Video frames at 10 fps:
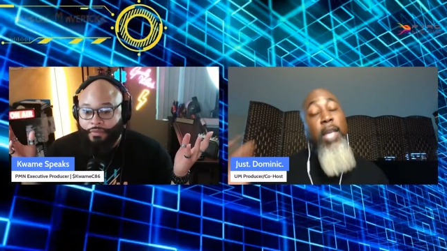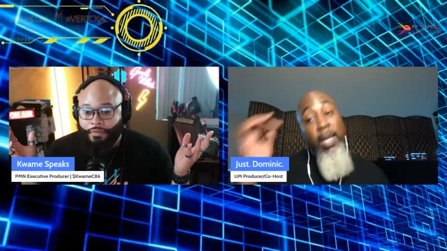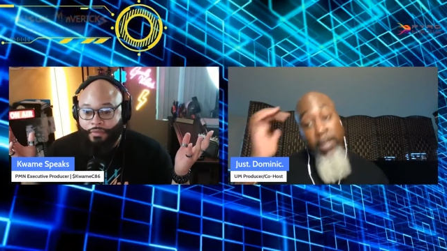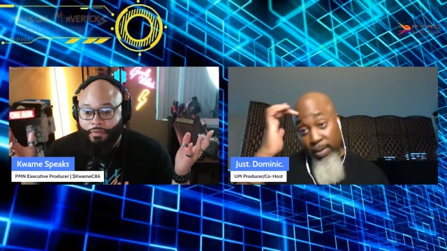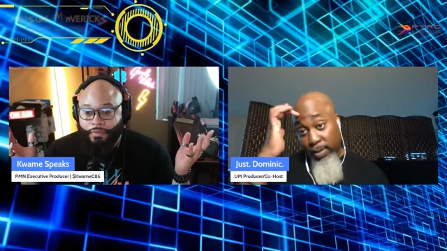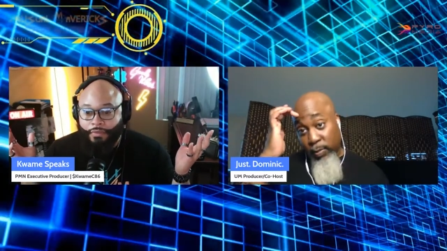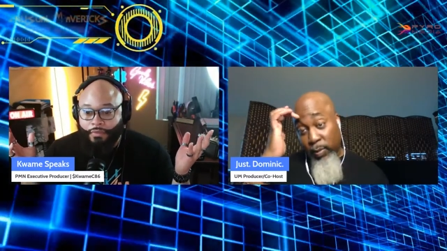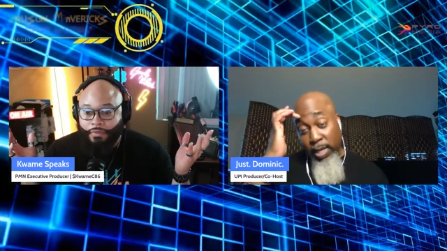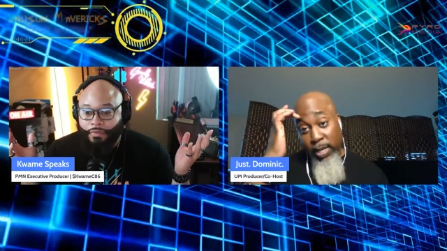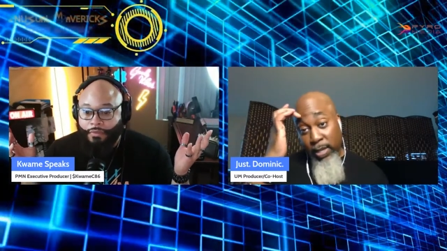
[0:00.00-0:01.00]

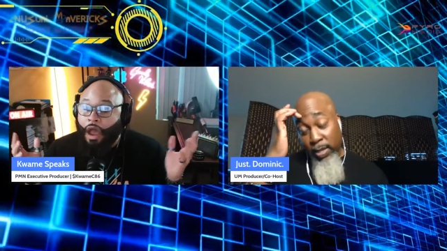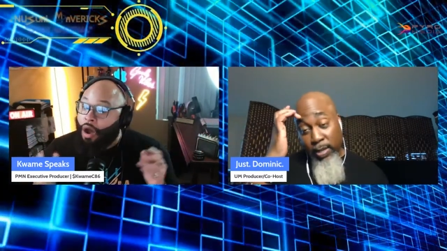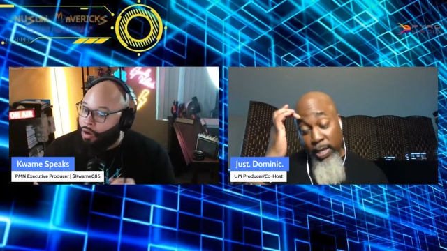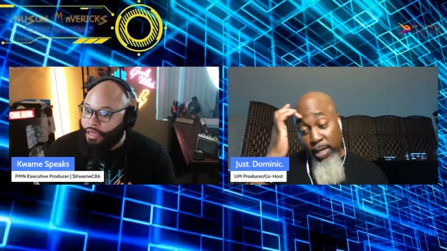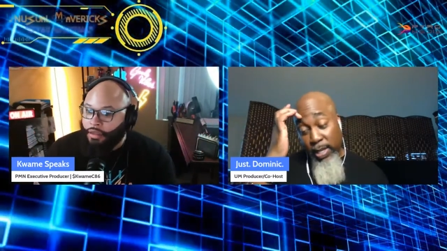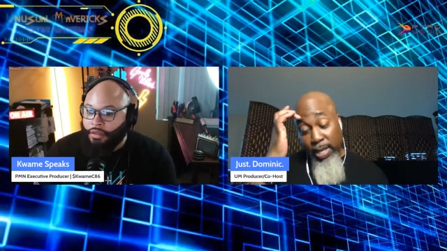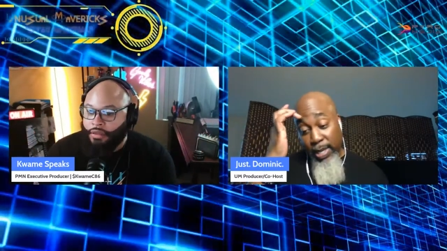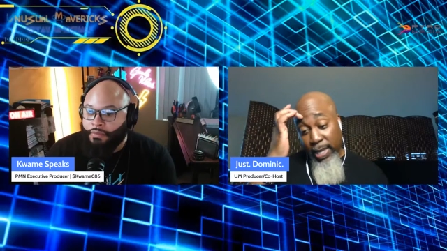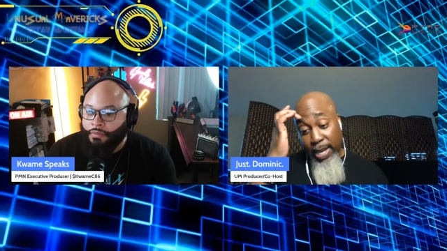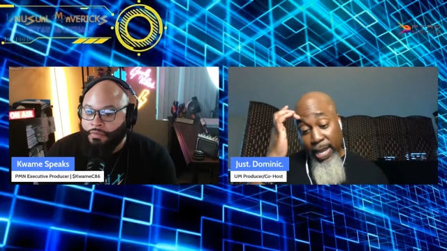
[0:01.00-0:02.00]
Speaker 1: Yes. One oh. other
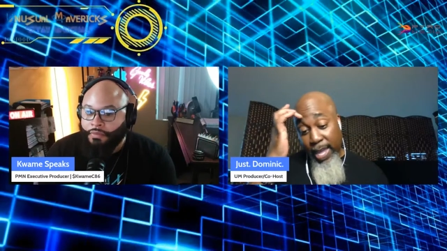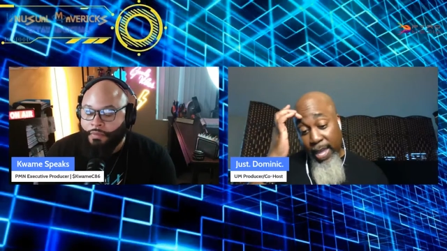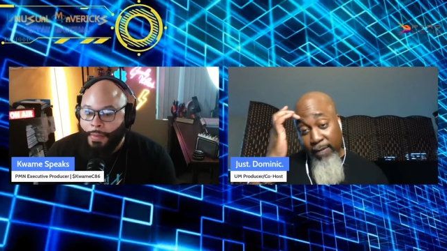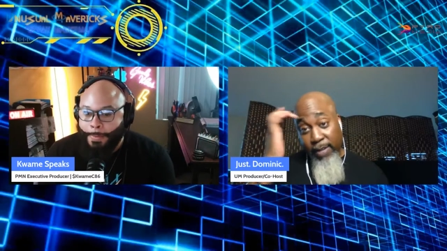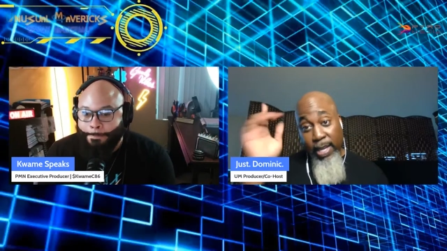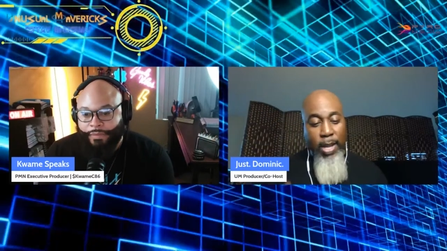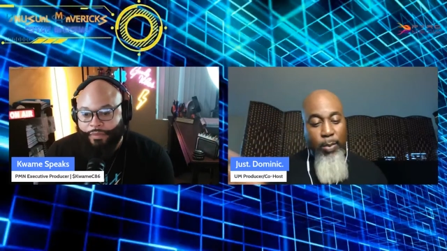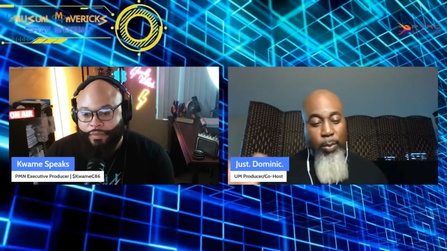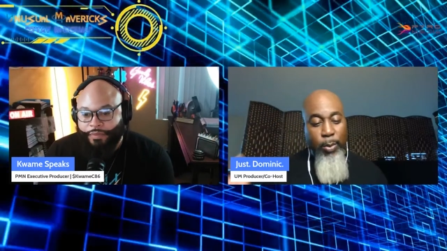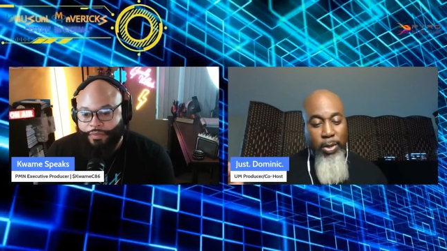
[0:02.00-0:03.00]
thing that, that I have,
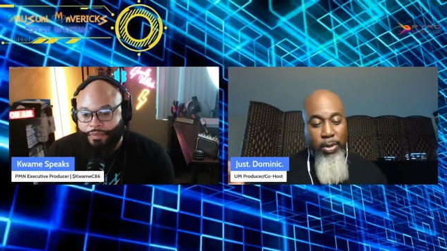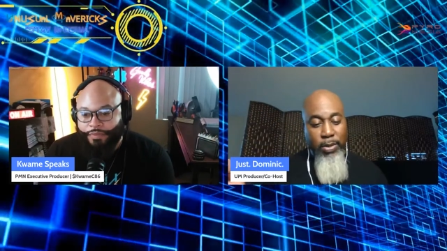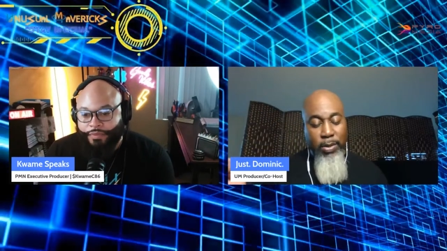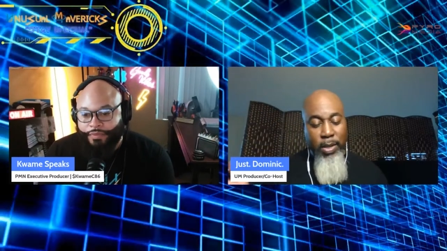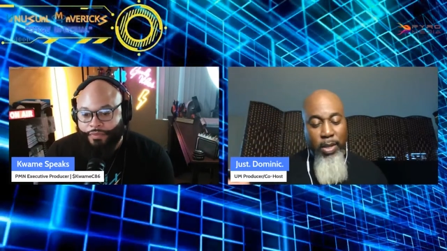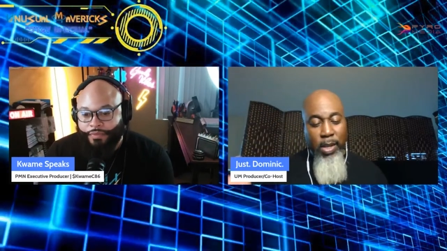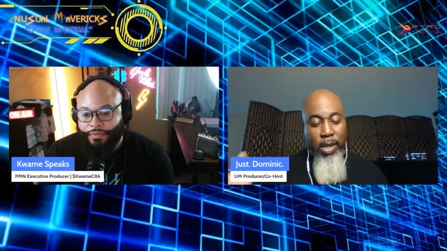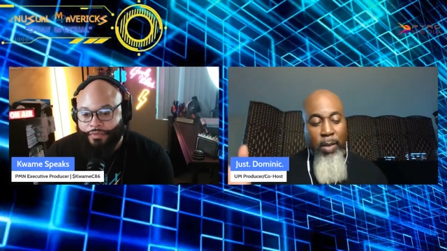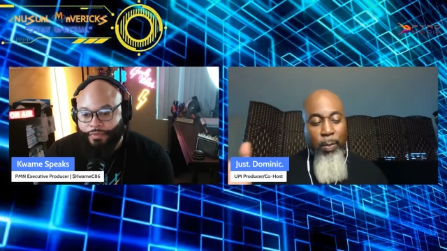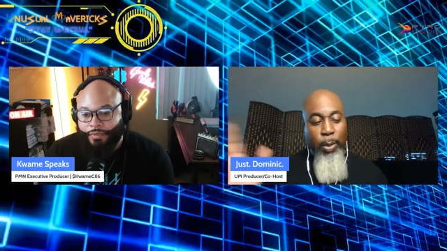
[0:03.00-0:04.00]
in like rumors,
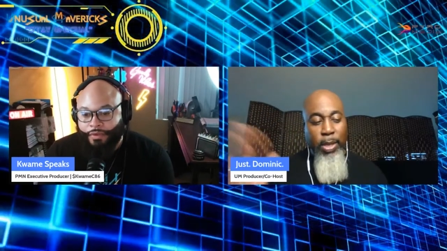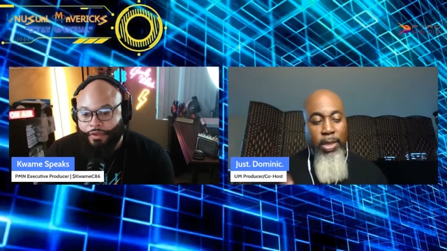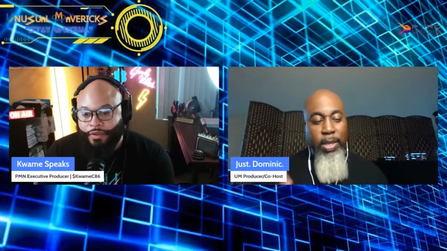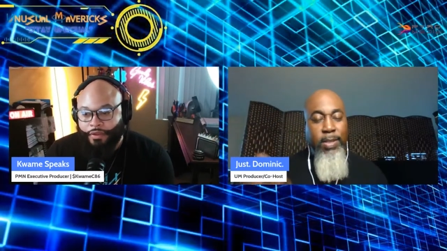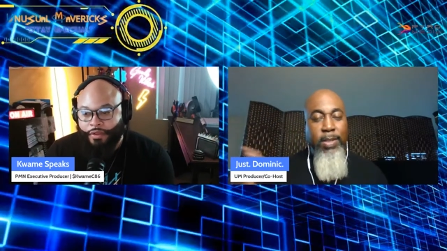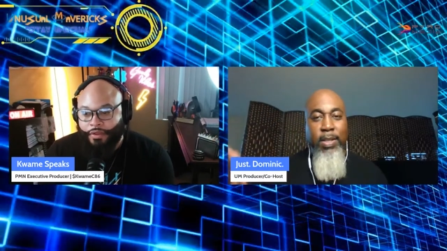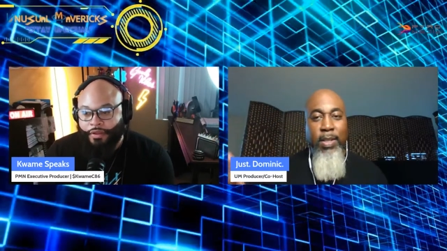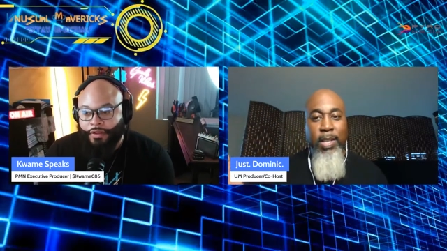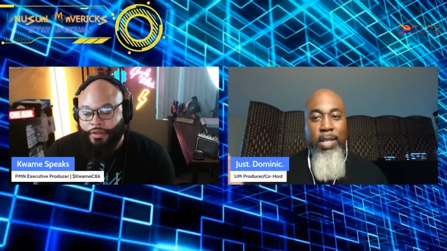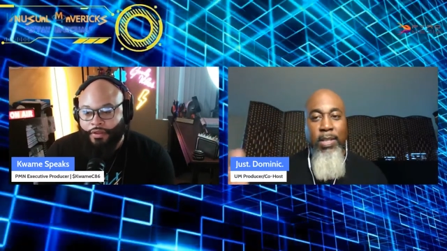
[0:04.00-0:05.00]
but
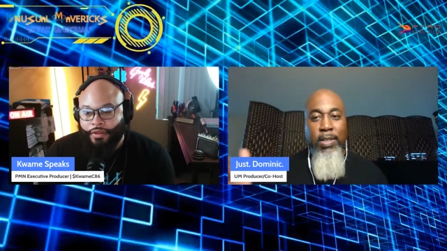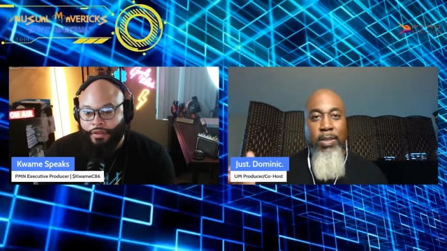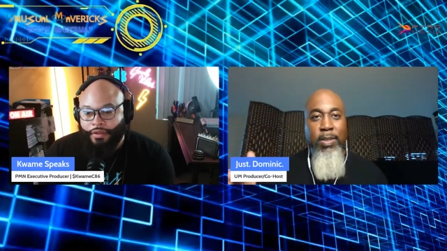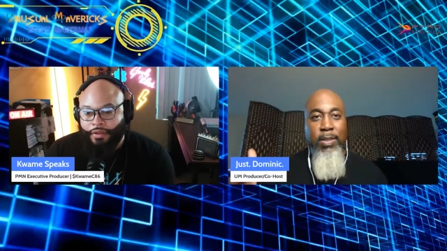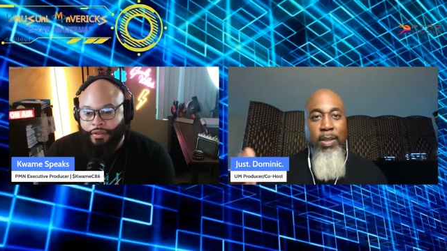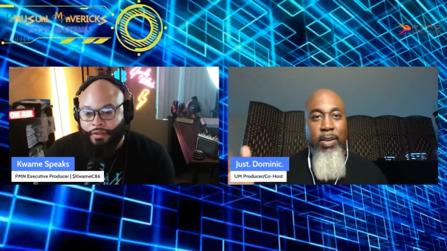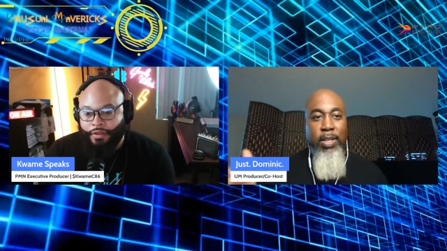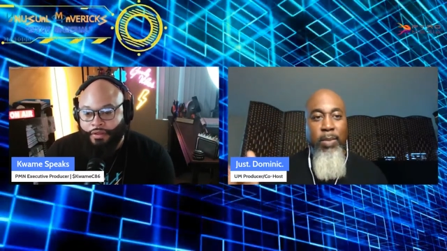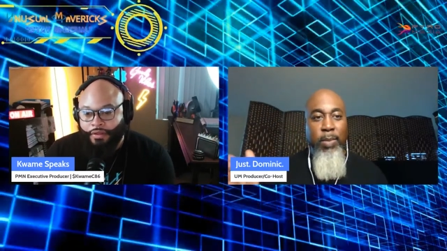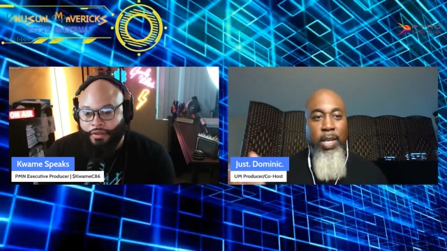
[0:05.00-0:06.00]
this is
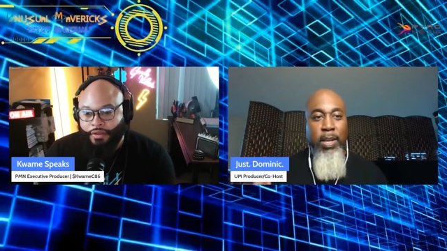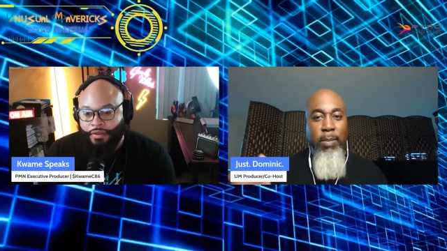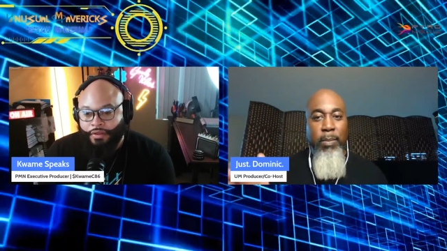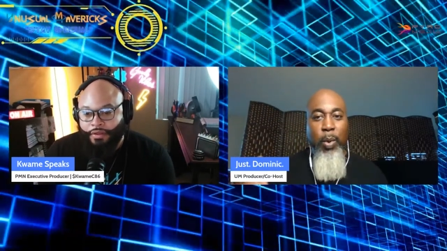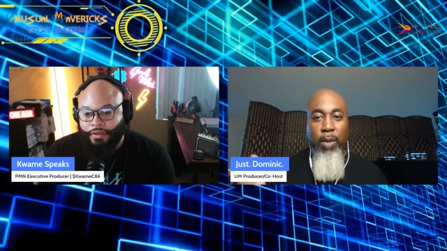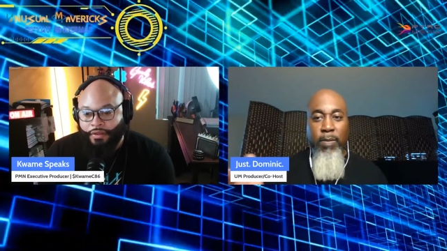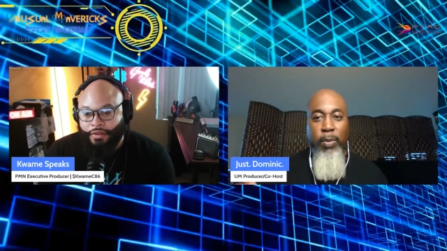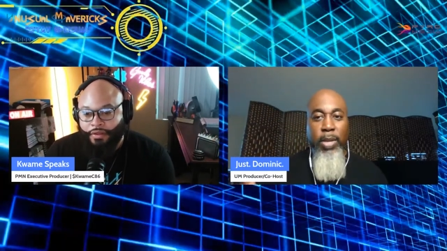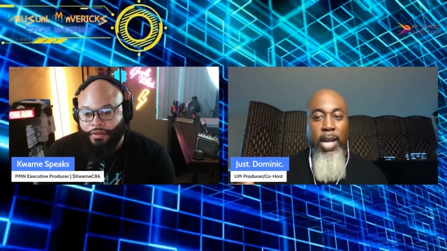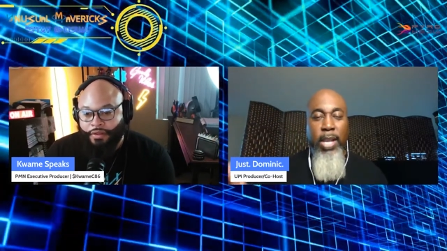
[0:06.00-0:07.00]
starting to become
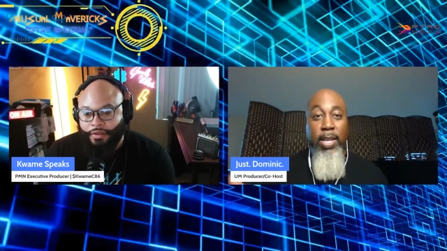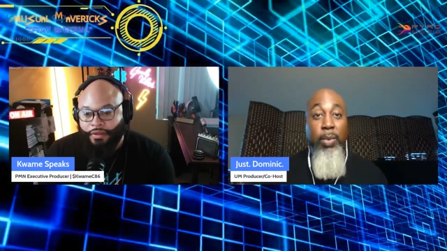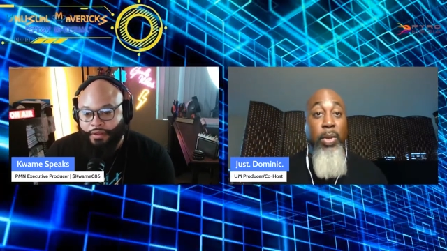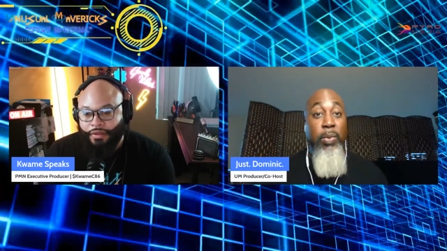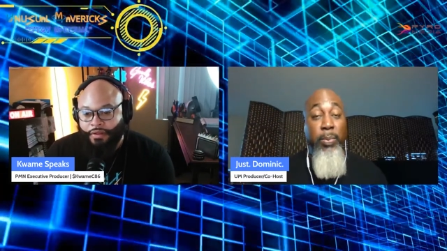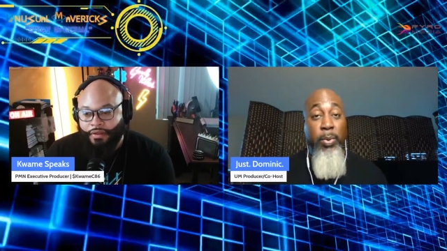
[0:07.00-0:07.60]
more of a reality. We